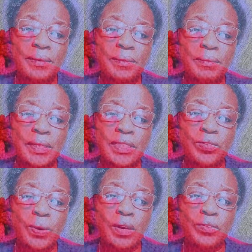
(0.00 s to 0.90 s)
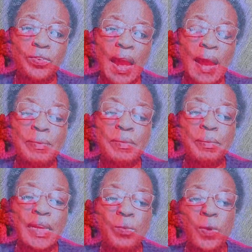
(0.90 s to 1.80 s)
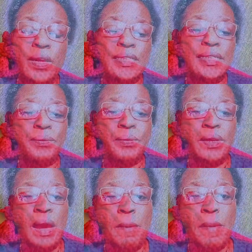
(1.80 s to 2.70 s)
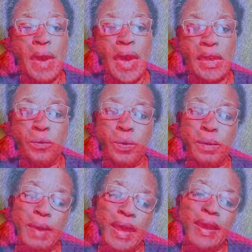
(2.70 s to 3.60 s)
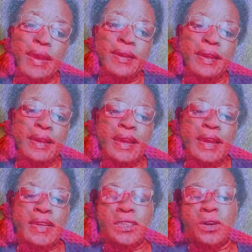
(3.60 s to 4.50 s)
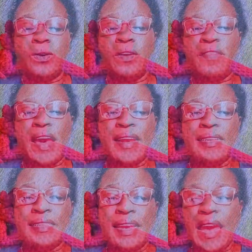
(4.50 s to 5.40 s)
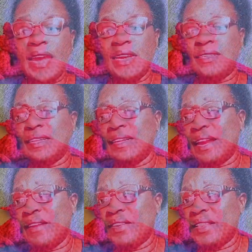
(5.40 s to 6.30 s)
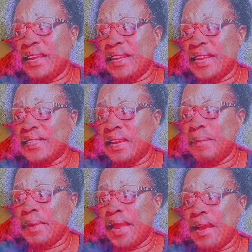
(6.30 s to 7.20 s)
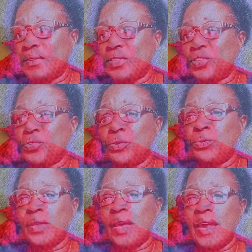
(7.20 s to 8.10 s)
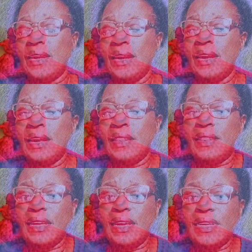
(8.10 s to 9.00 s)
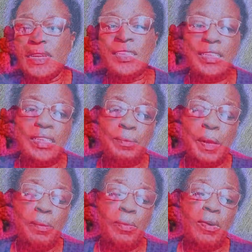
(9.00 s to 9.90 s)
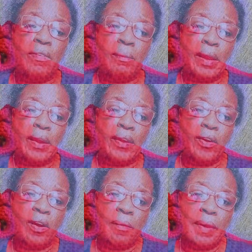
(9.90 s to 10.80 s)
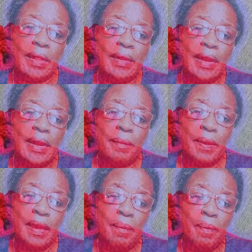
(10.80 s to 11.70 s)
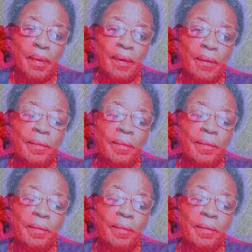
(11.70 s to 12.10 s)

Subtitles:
with the 12 tribes, but he wanted to come back and remain. And so if that is the case and everything that's coming out is true, that the indigenous people of America are melanated people,